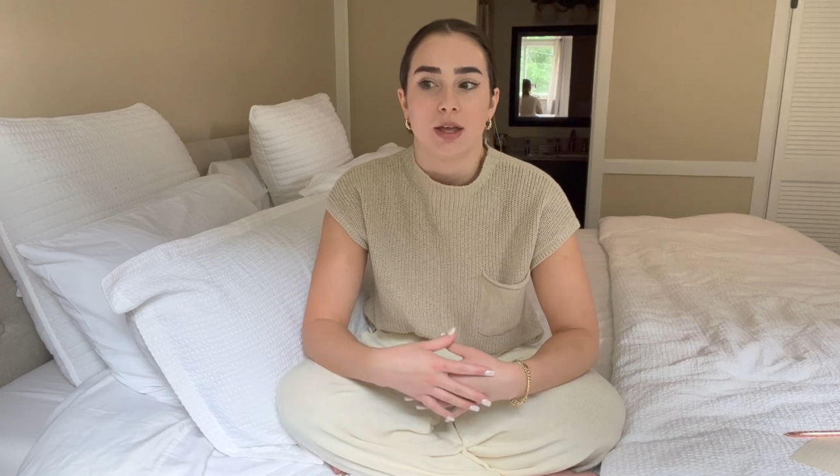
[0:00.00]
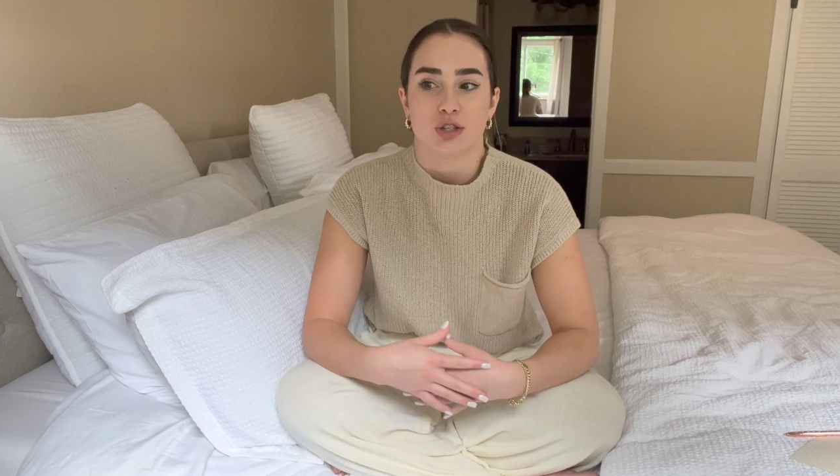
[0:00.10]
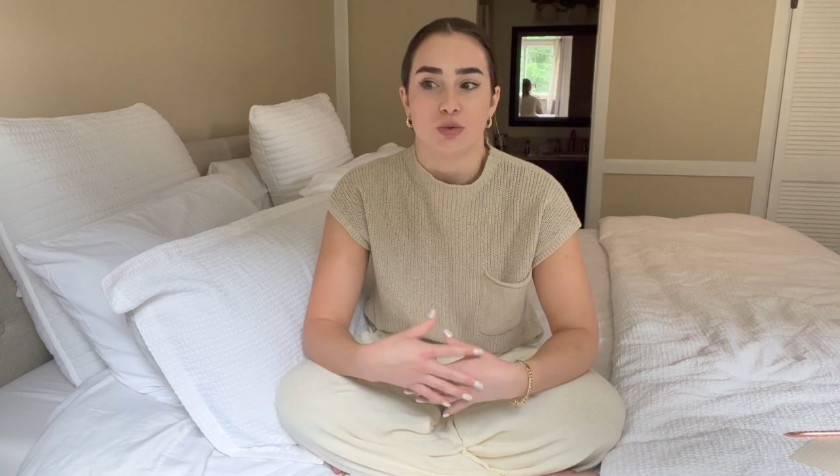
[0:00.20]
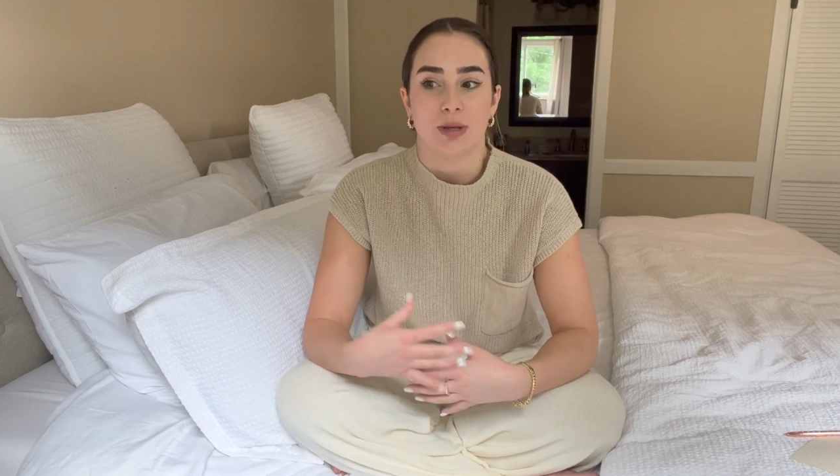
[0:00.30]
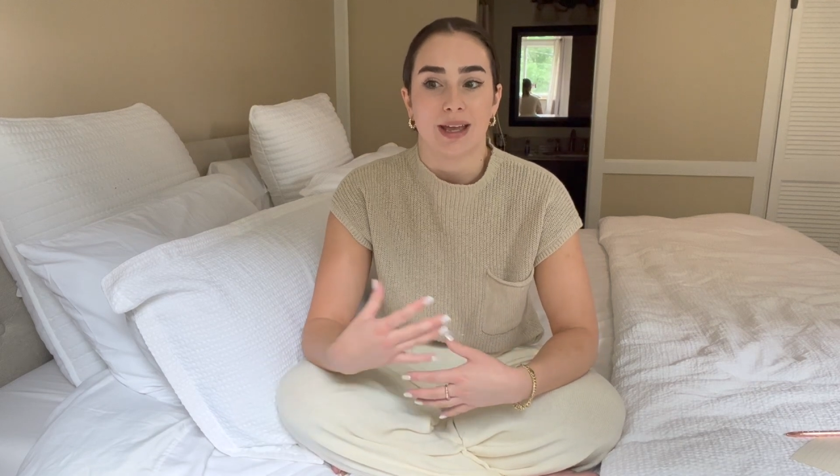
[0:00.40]

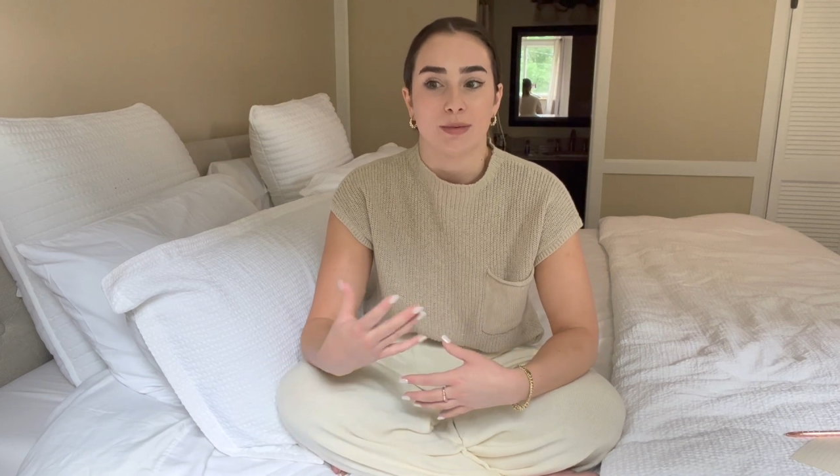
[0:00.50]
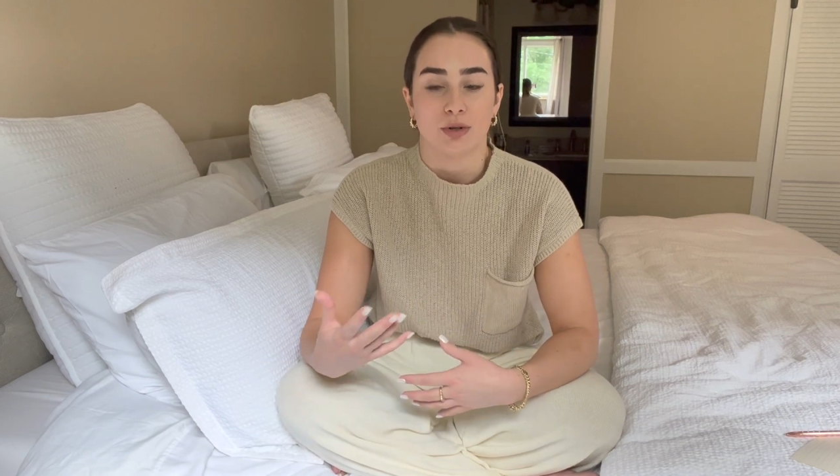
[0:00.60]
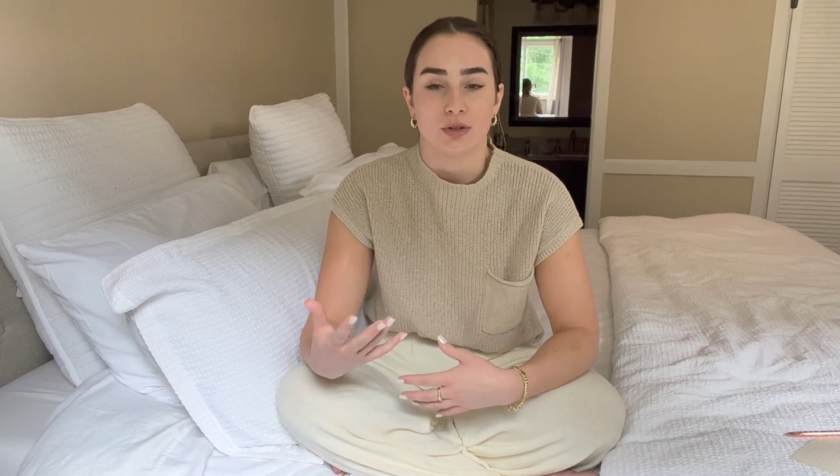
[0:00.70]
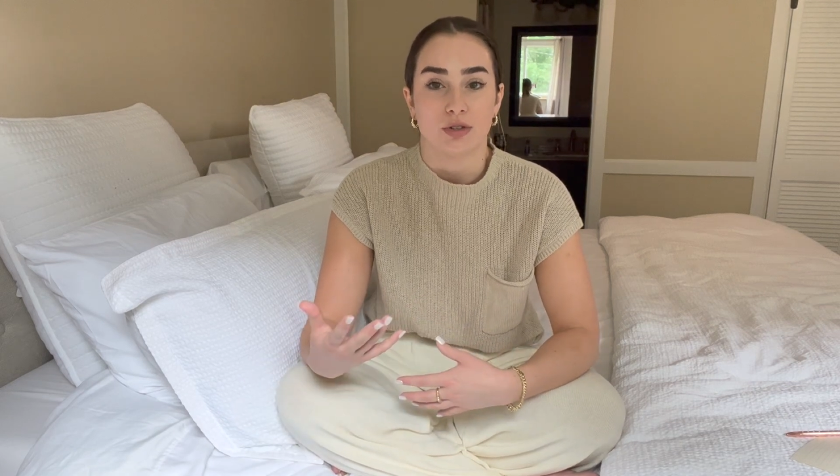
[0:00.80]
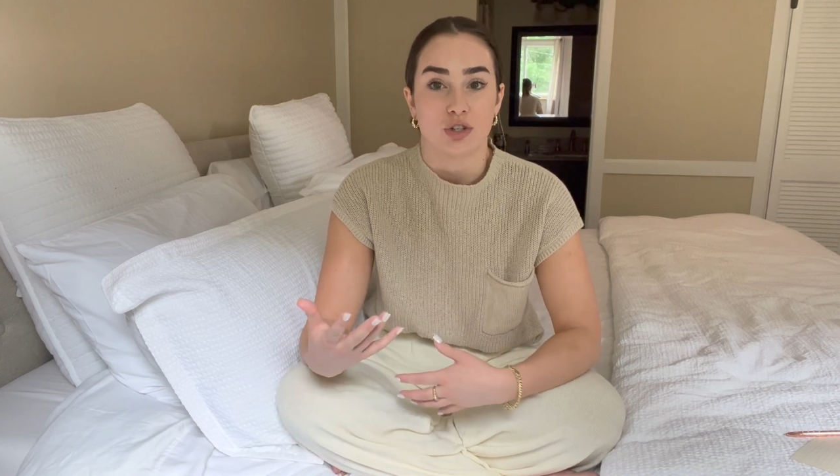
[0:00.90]
to be
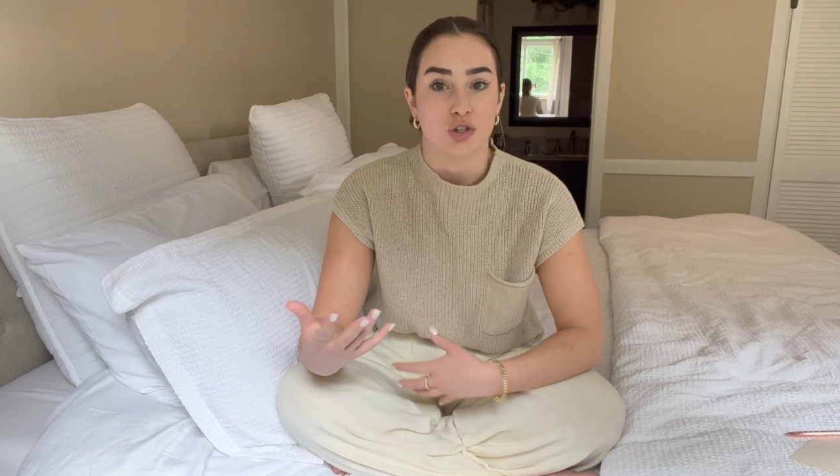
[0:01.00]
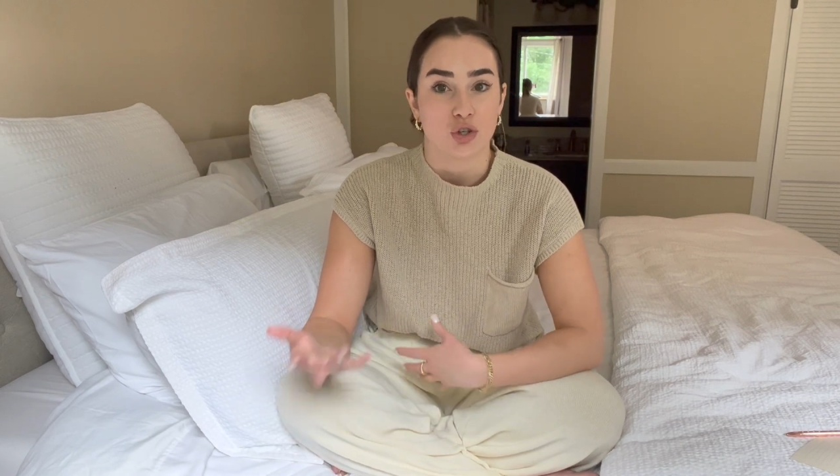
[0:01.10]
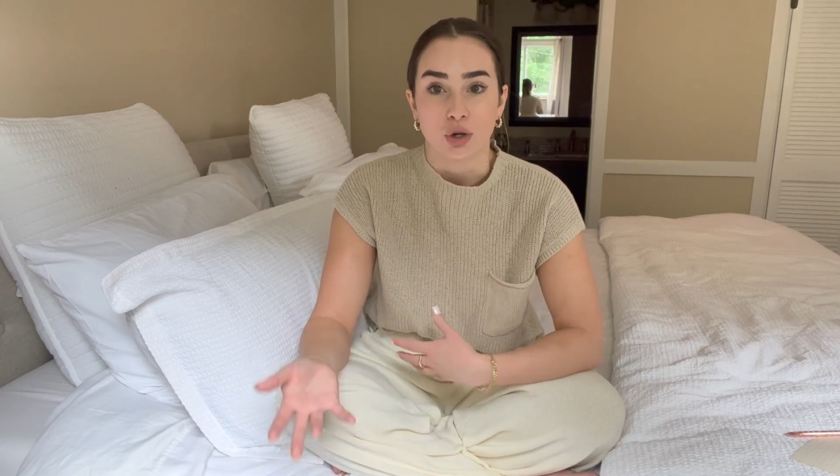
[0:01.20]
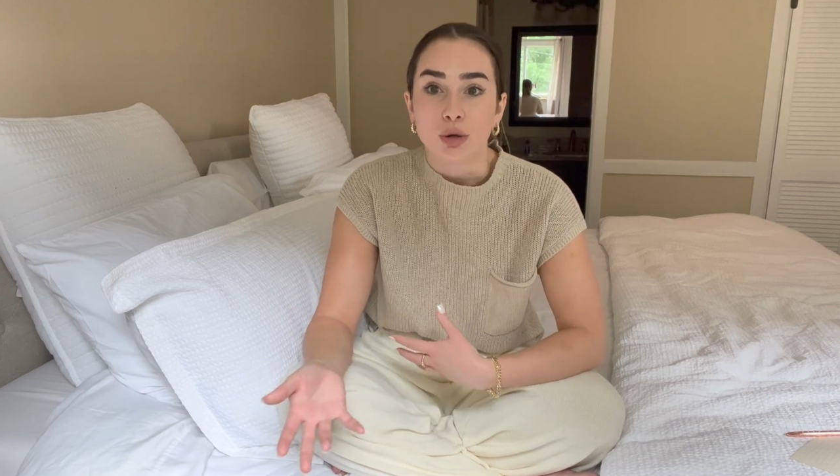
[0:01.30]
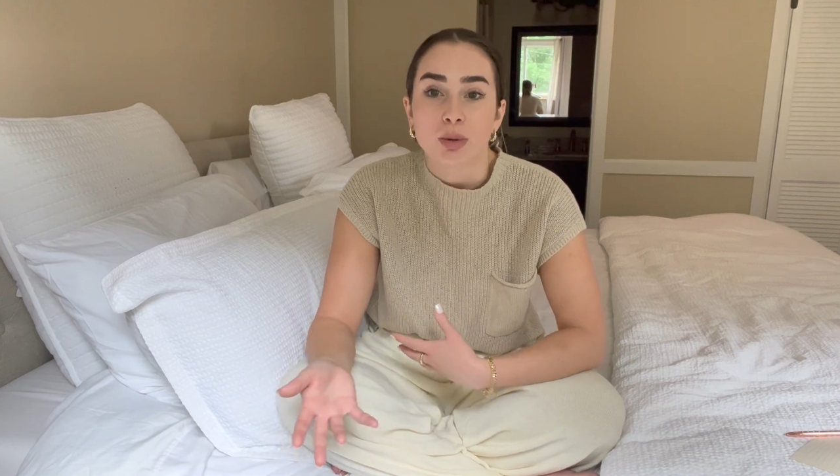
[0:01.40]
able to
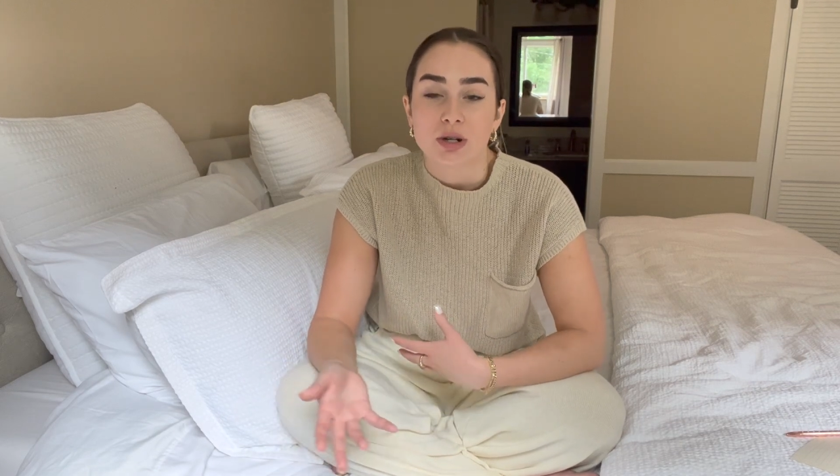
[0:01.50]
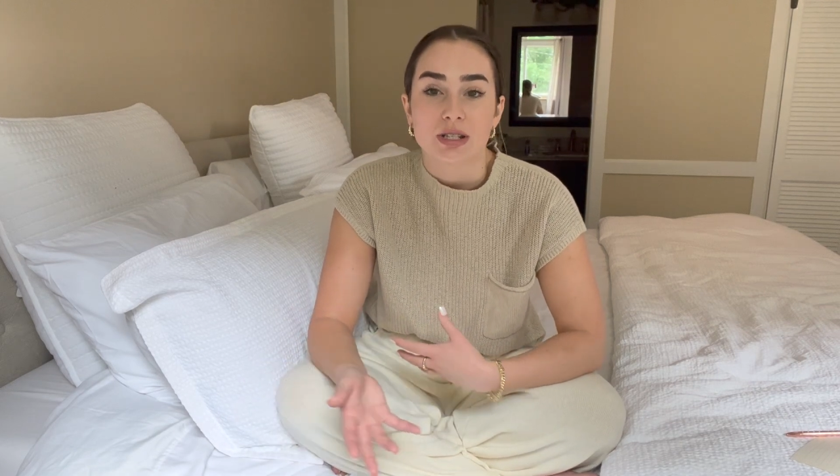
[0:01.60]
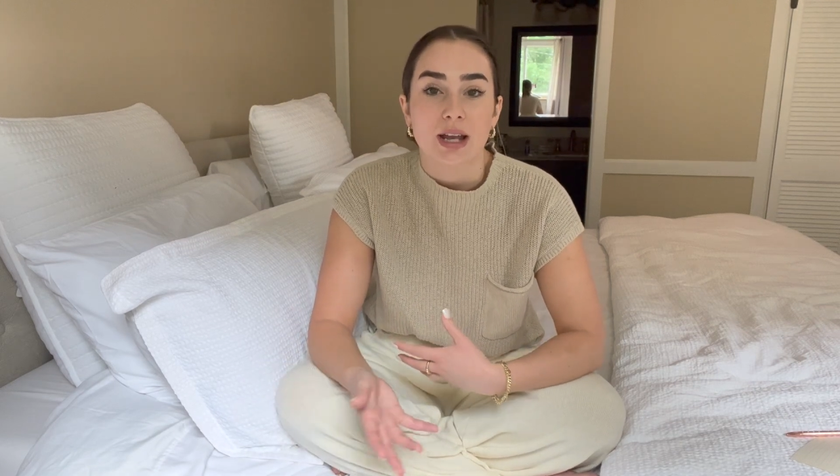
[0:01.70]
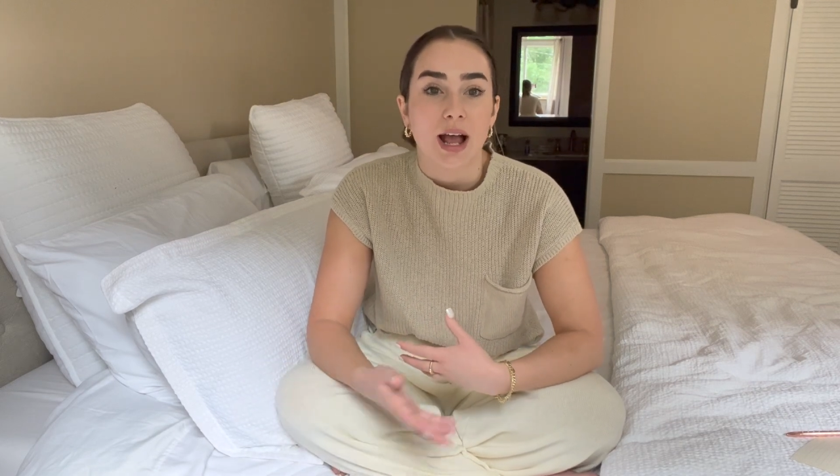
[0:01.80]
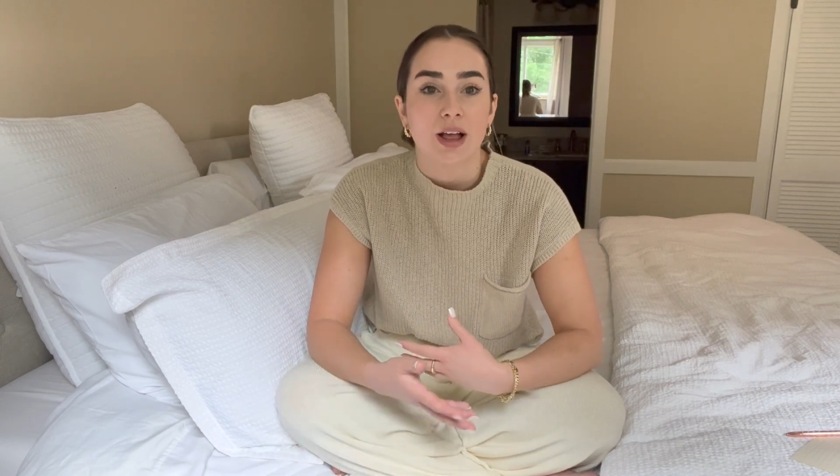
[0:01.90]
show your
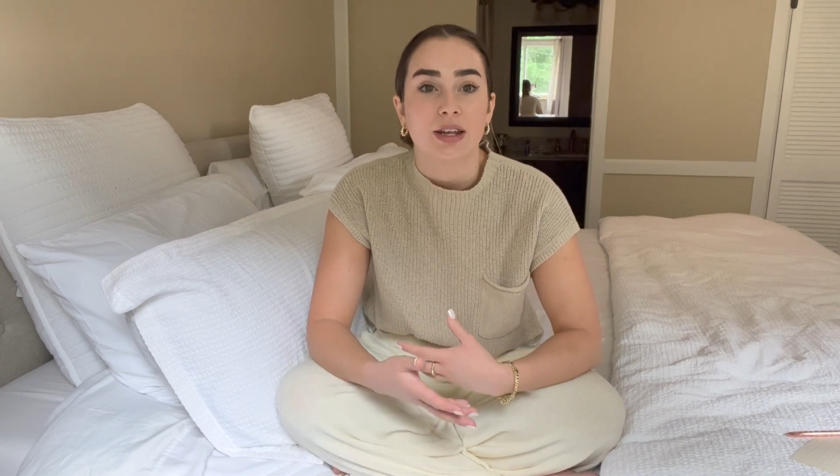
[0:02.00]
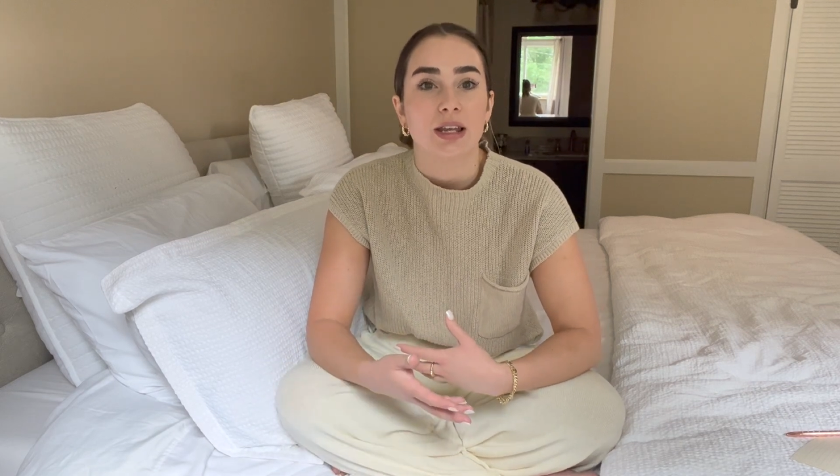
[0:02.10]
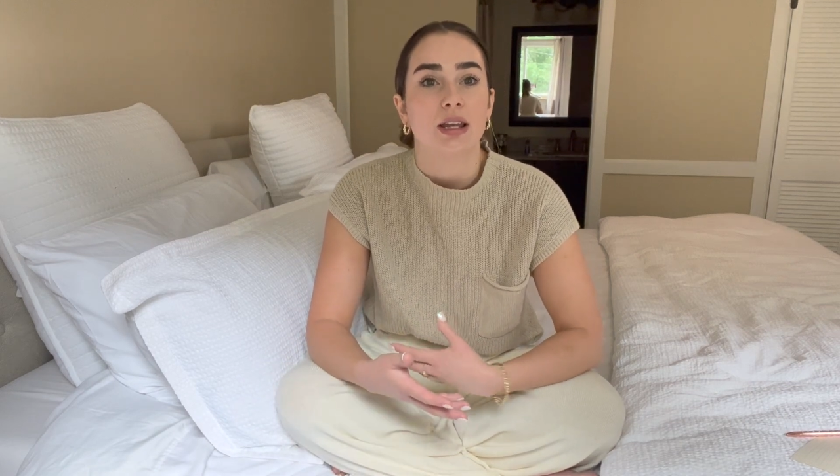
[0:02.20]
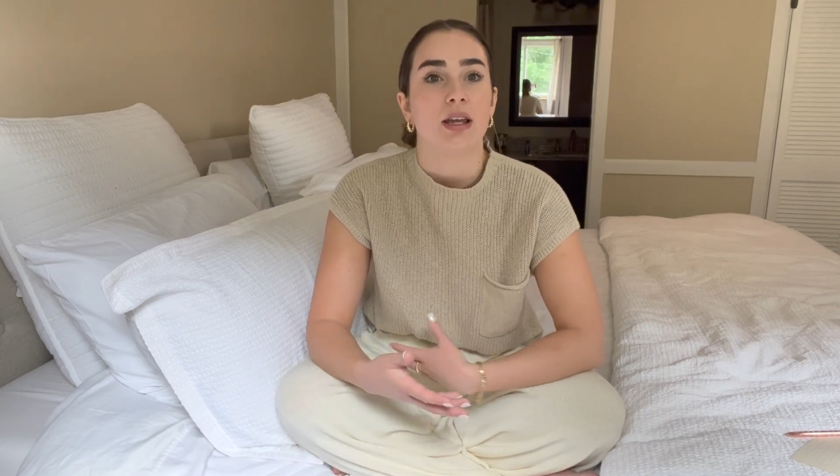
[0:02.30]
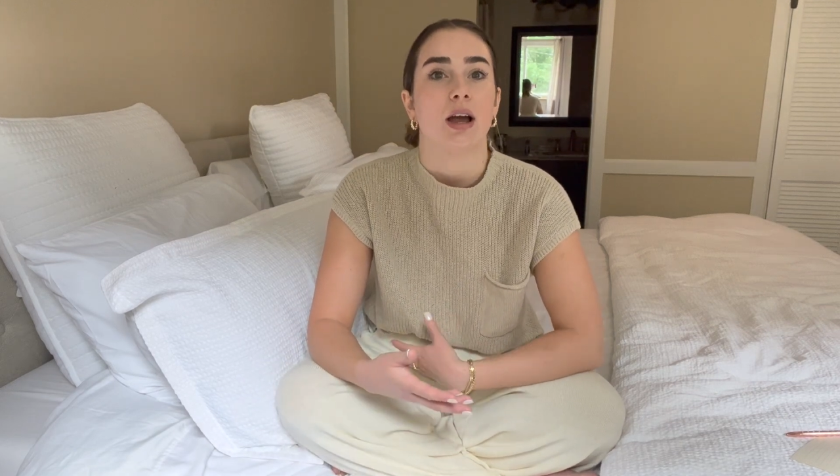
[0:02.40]

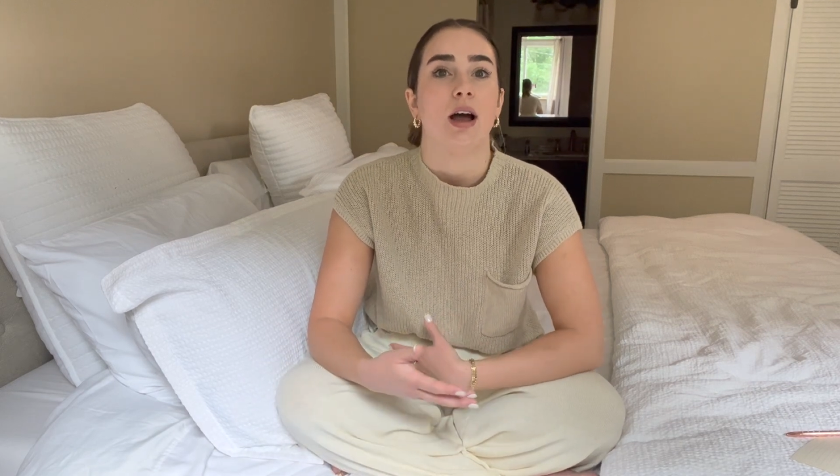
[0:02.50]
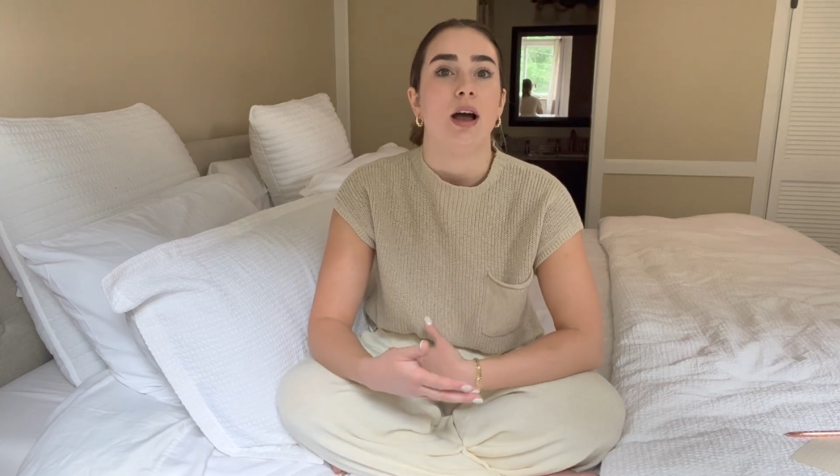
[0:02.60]
personality,